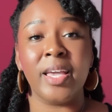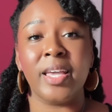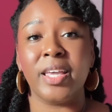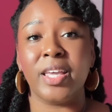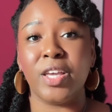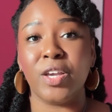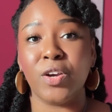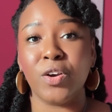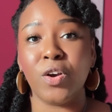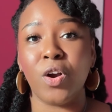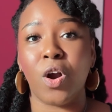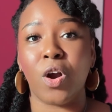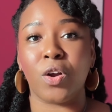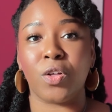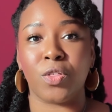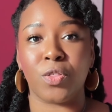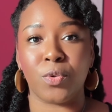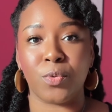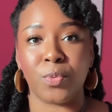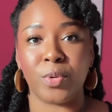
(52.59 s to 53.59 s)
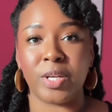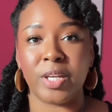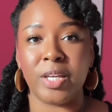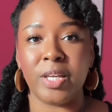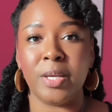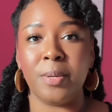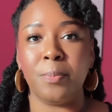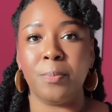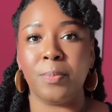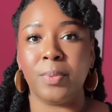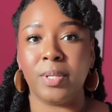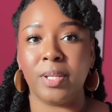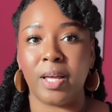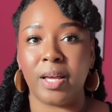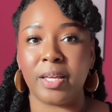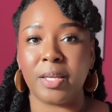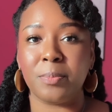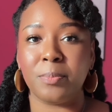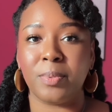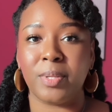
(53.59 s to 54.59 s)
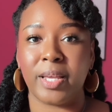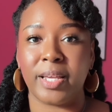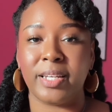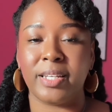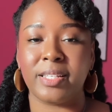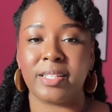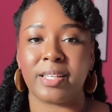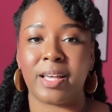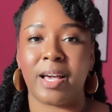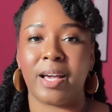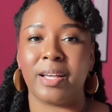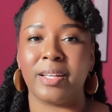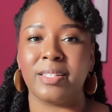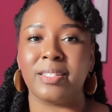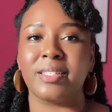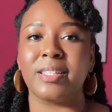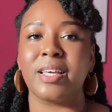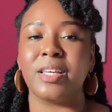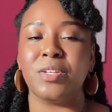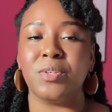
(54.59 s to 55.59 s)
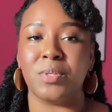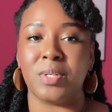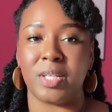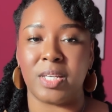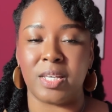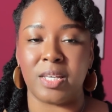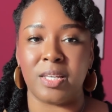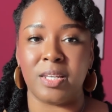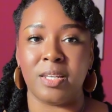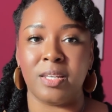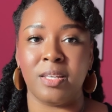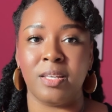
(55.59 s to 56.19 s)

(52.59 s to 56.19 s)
Here are 3 plug and play designs that you need.